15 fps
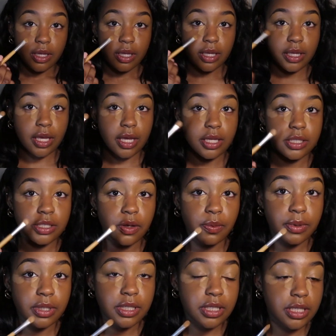And yeah, so
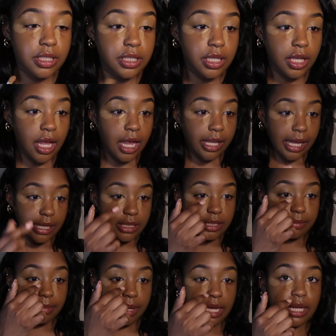with this concealer, I like
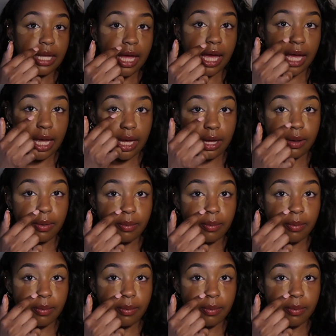to make like,